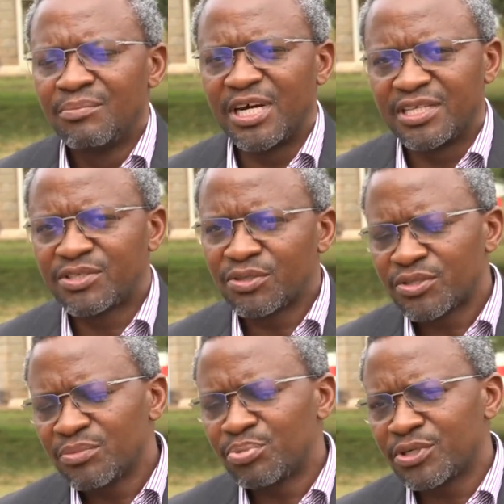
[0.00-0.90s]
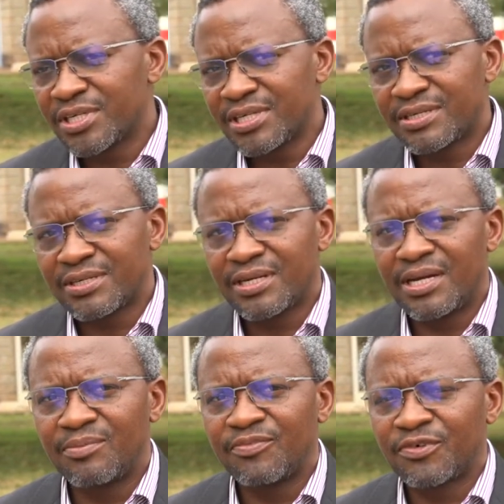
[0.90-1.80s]
But it's also important
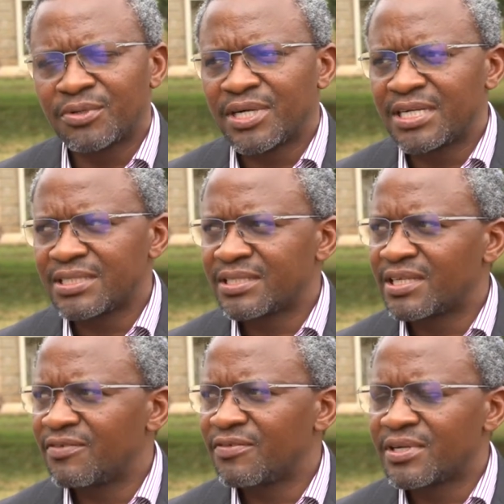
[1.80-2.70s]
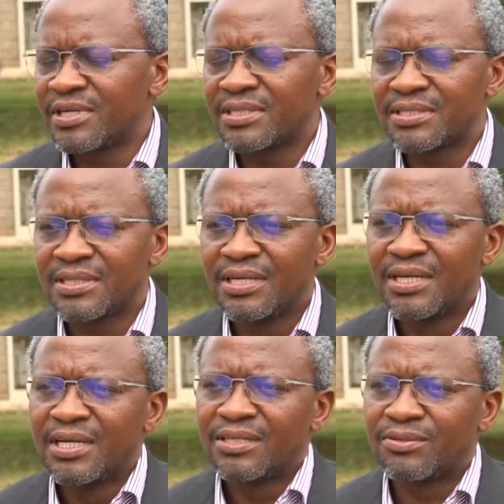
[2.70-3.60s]
for us as Africans
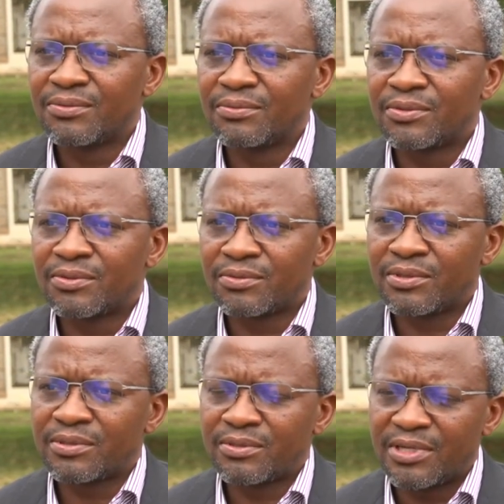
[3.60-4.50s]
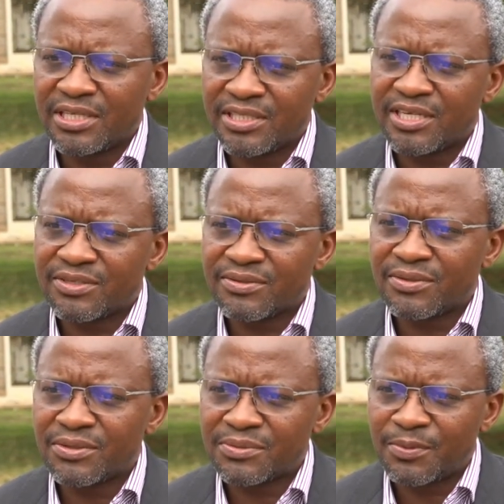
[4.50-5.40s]
to enter into
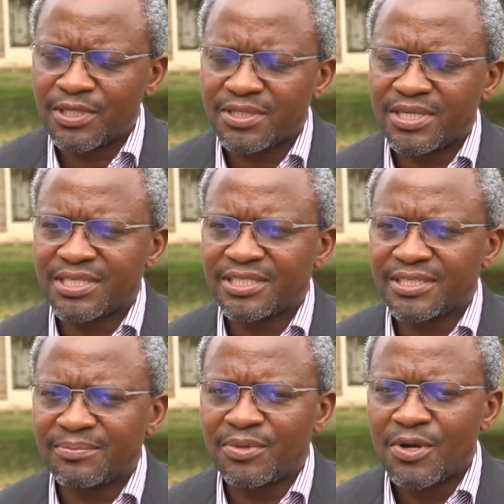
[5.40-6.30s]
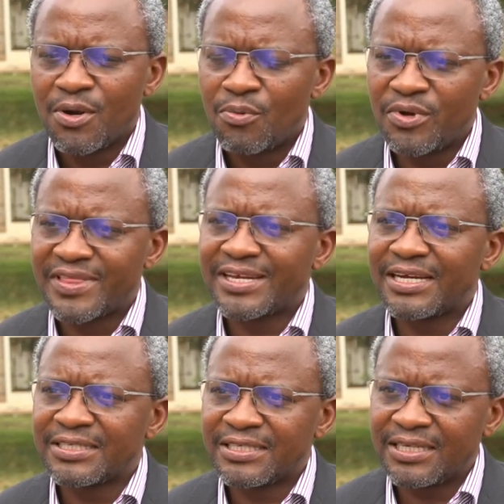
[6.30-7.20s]
those partnerships with an
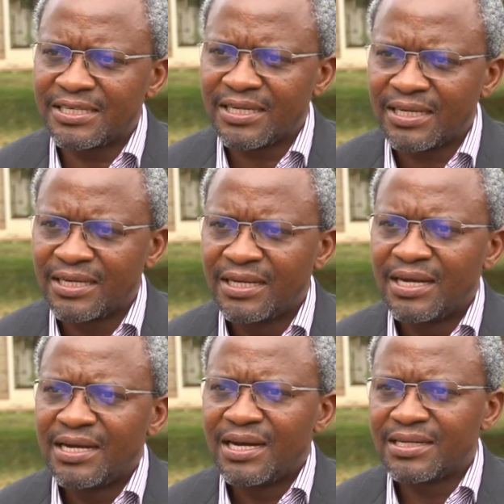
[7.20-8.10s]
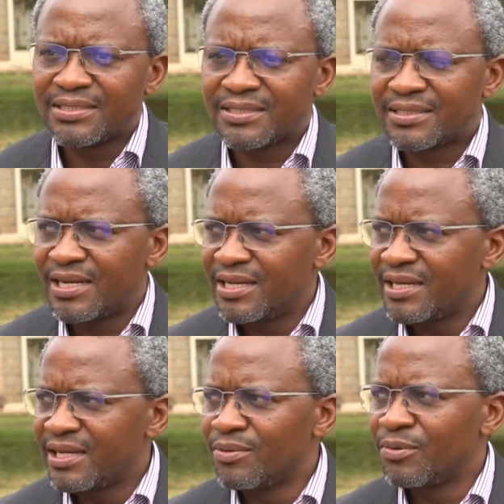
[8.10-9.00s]
agenda,
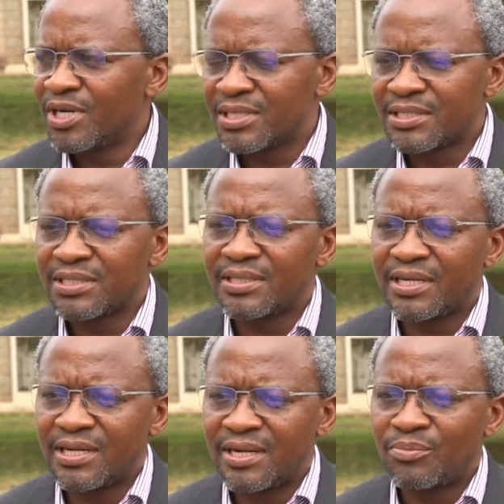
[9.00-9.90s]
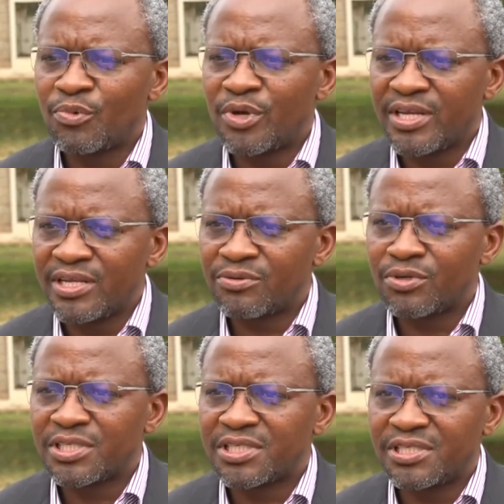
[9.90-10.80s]
understanding what is it that we need
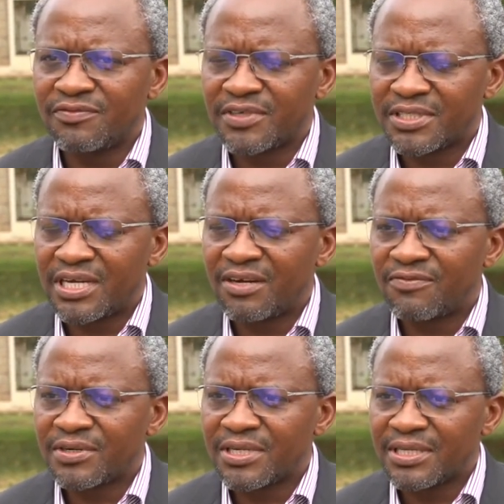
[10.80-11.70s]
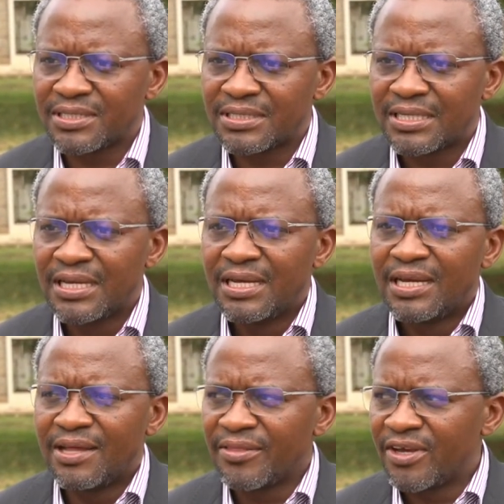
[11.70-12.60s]
to achieve as Africans,
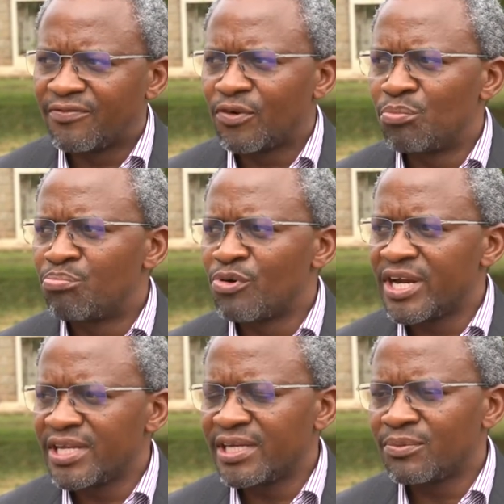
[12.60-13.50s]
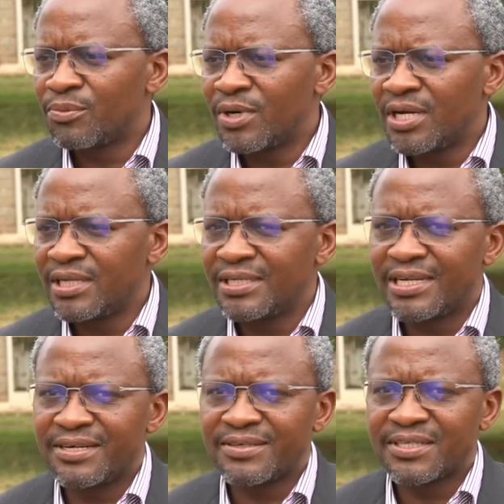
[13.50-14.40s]
and therefore bring in where in
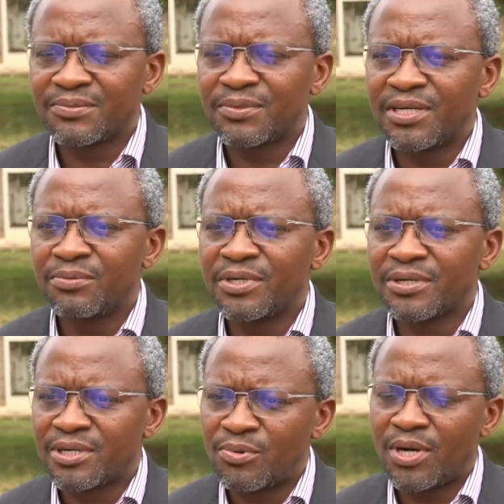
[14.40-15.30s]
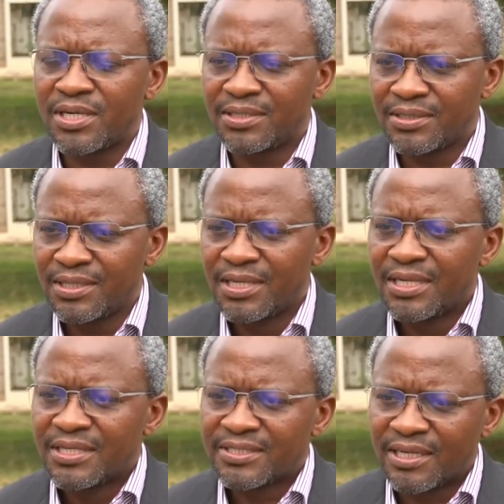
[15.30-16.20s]
areas where we require
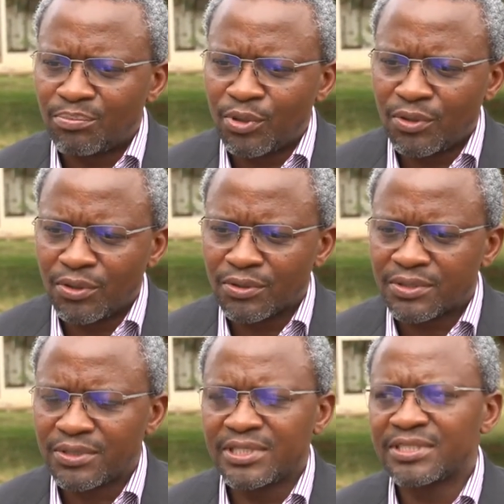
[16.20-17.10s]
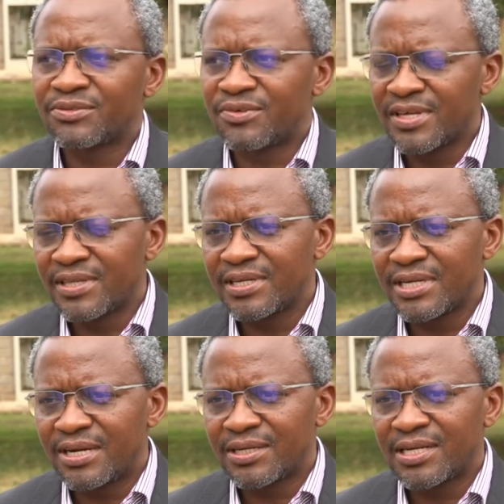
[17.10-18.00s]
support in
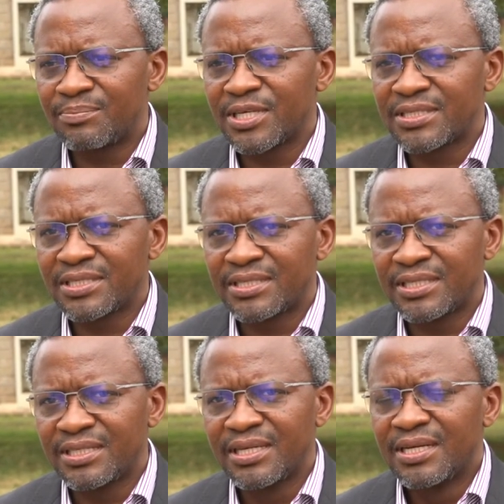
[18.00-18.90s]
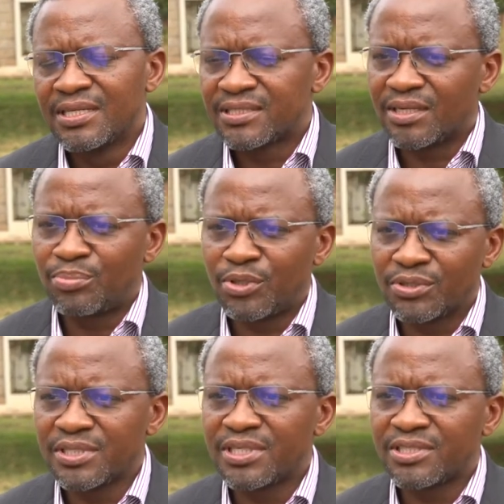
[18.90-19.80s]
strengthening our capacity,
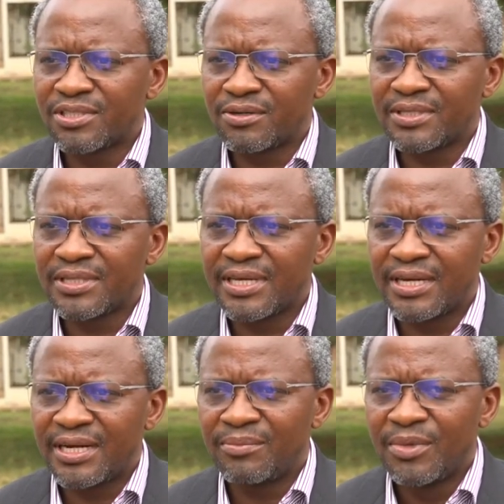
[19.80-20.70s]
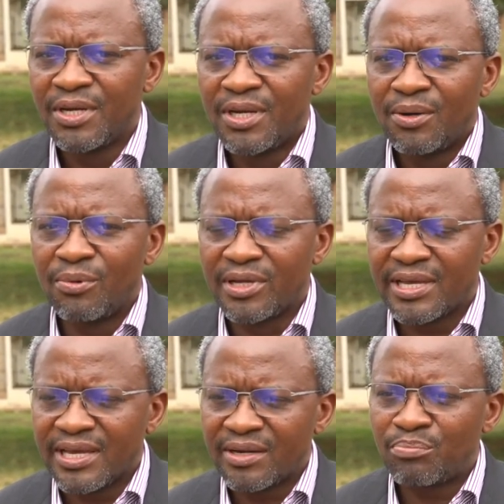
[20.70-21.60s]
support in ensuring that we
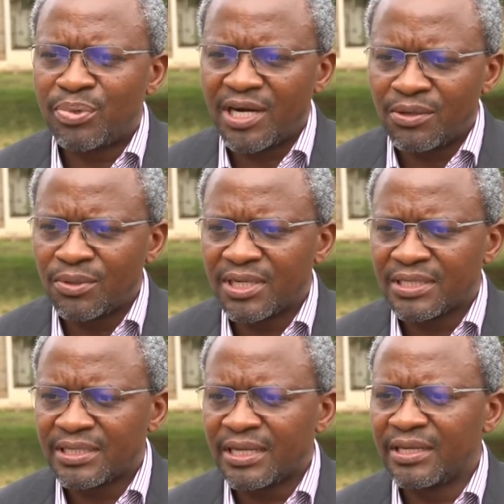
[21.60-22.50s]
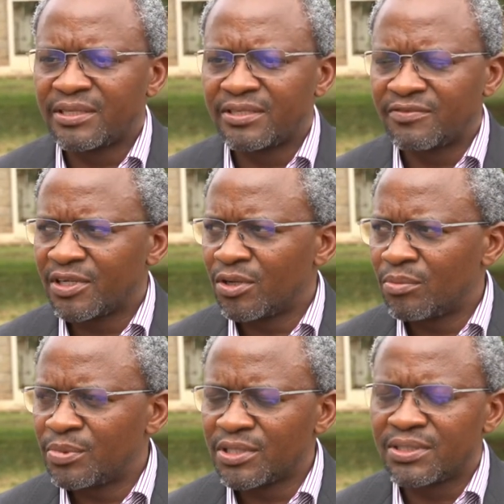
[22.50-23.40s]
get empowered in
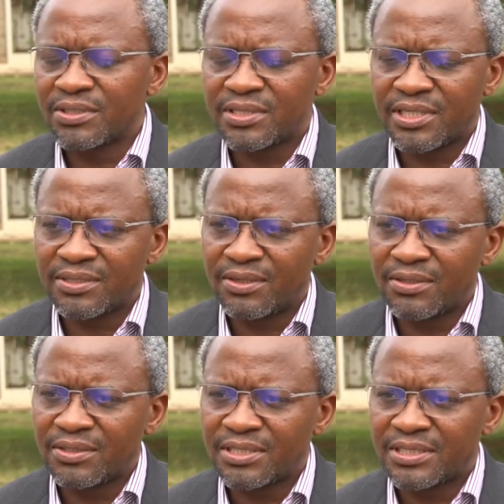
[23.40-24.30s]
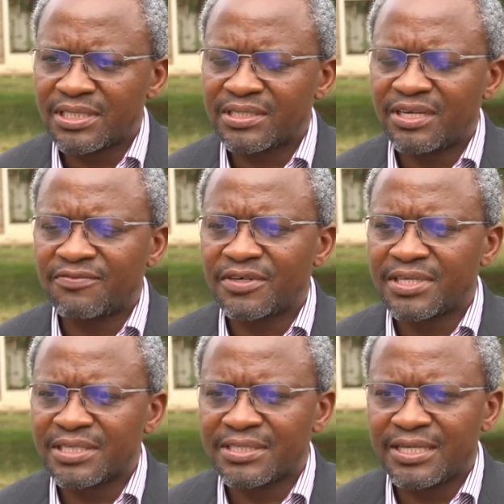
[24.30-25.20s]
developing those technologies as
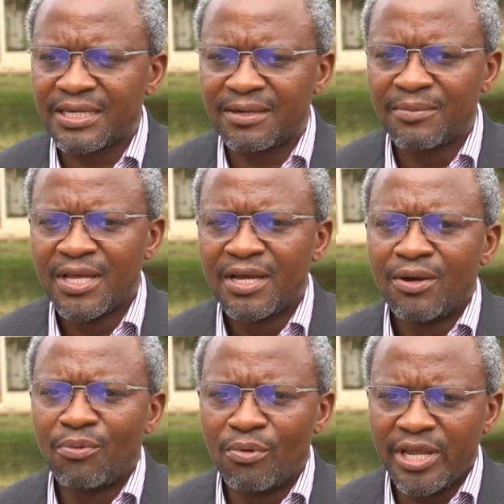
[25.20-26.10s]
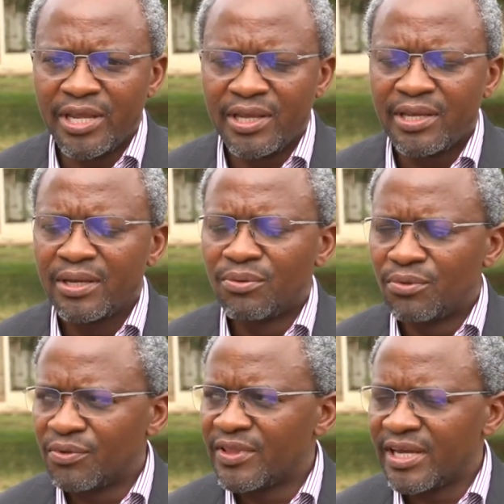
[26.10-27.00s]
Africans, that we
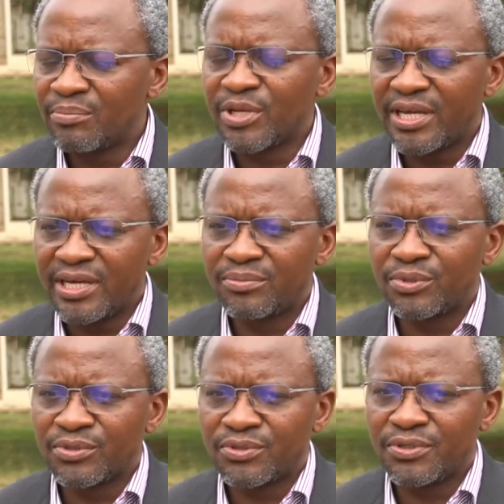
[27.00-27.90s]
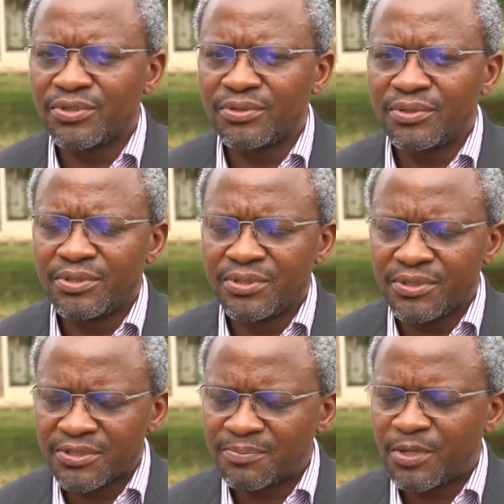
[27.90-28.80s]
will then be able to
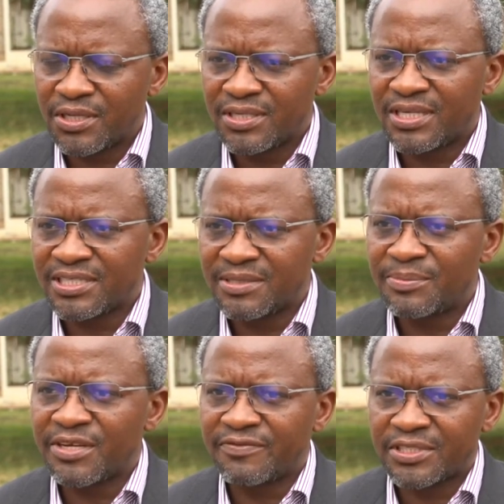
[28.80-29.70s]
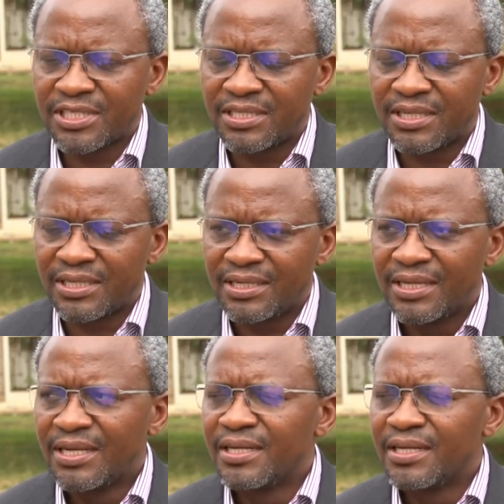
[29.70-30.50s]
use partnership efficiently.